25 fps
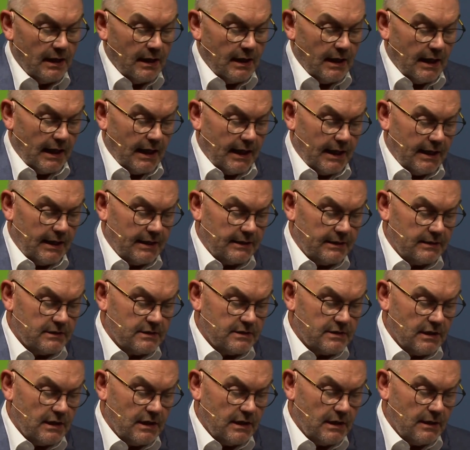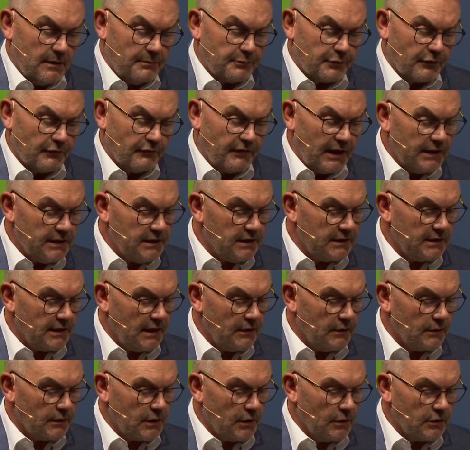and provide an
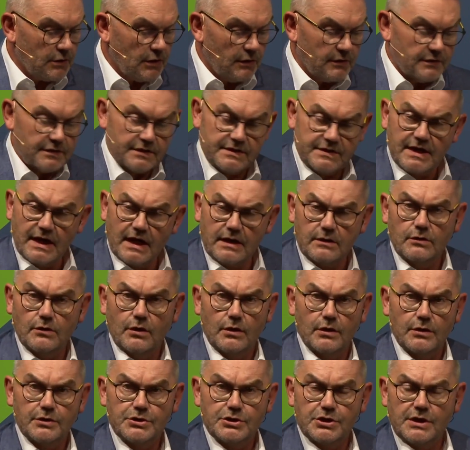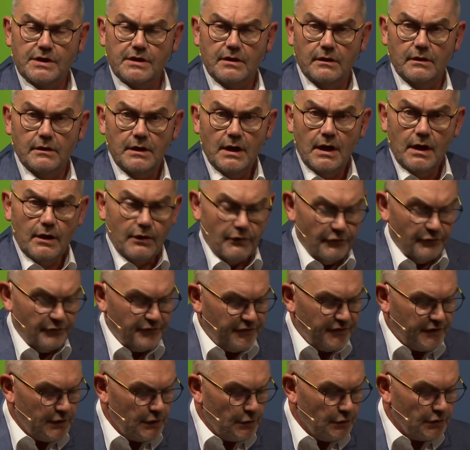outlook on technological
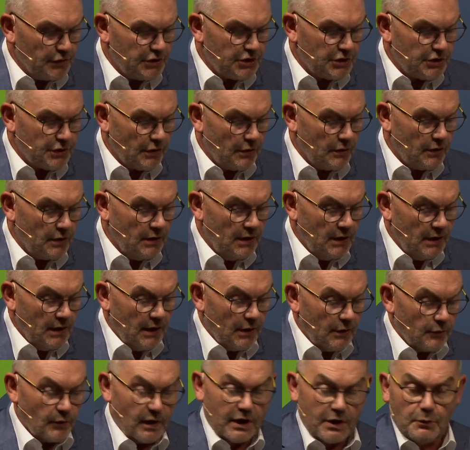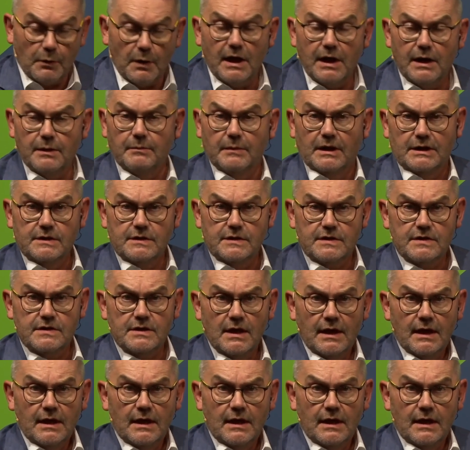future requirements.